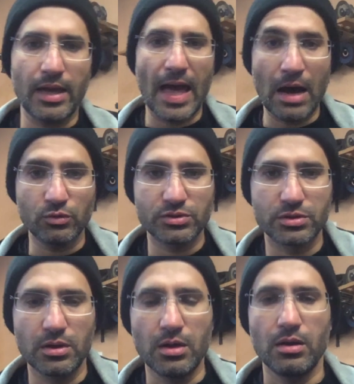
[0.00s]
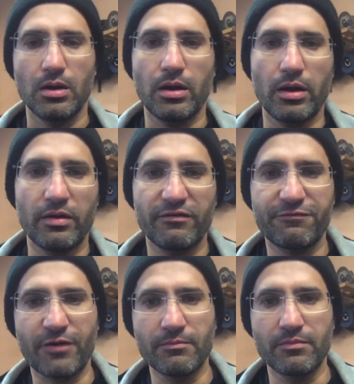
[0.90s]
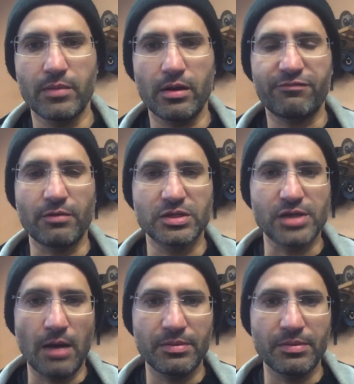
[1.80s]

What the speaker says: out from the top